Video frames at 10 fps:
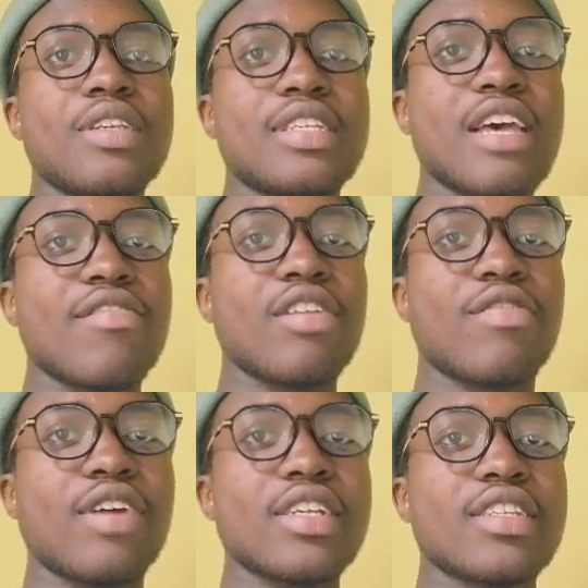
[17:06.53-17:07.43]
save it
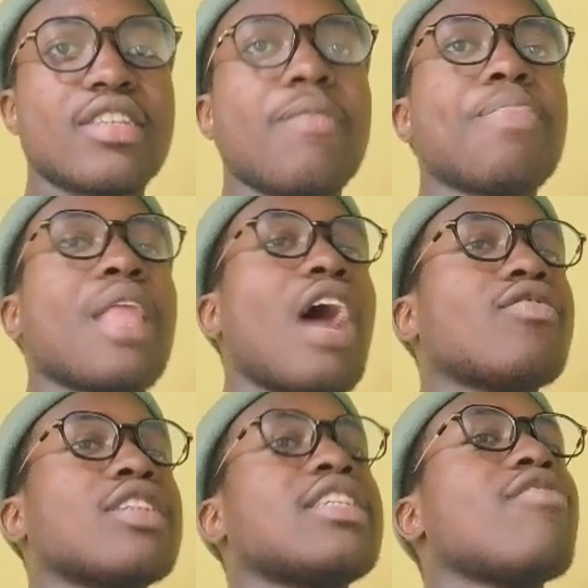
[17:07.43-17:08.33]
first.
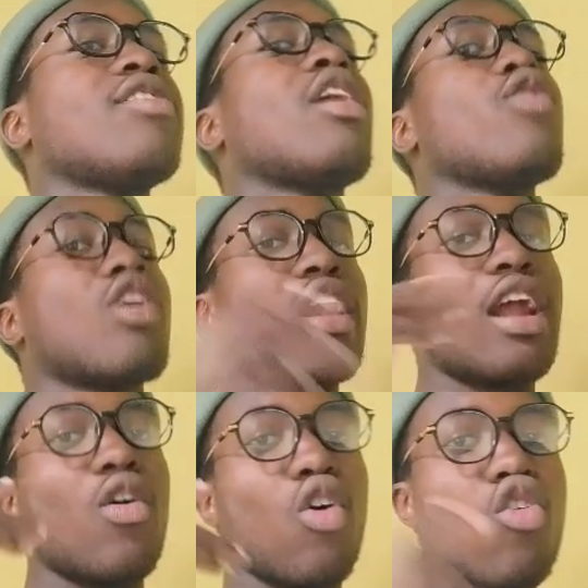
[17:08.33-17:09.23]
After saving, now you can
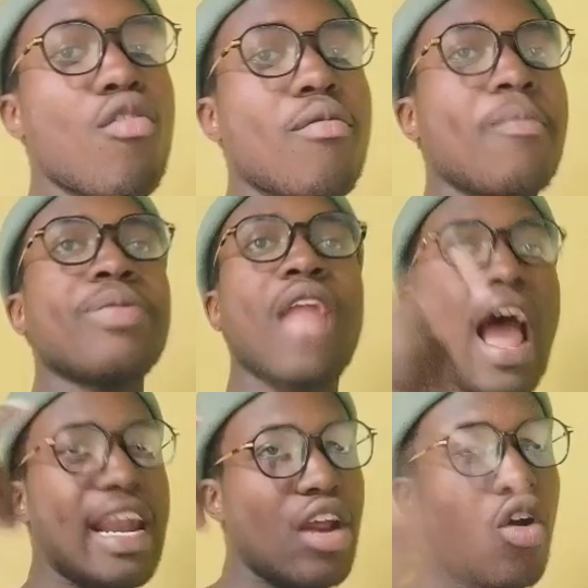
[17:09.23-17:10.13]
now go
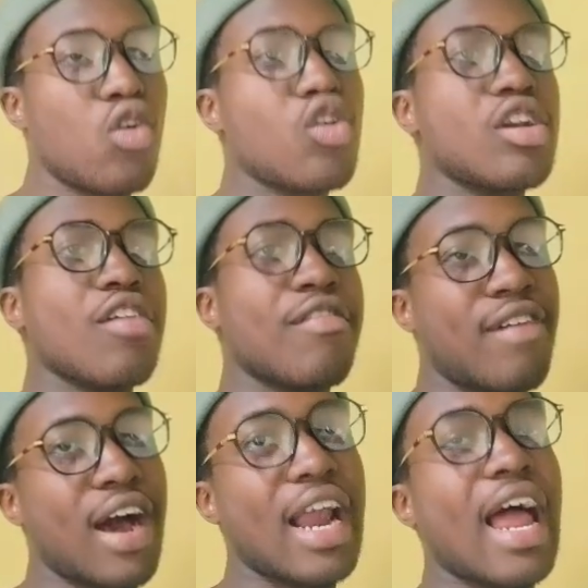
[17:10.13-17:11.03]
and download your
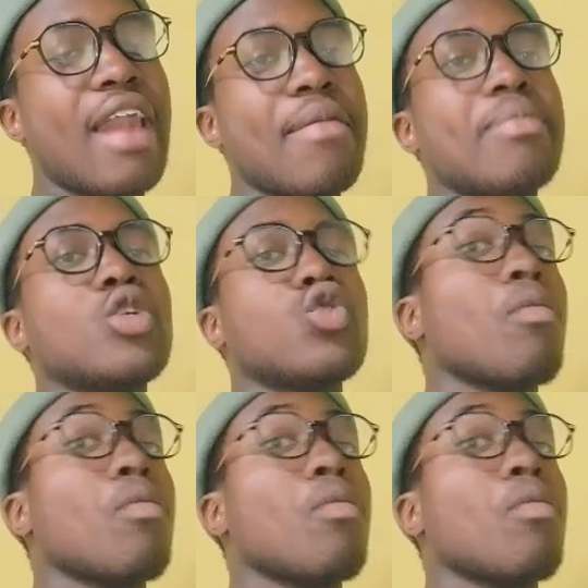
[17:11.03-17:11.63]
file and be able to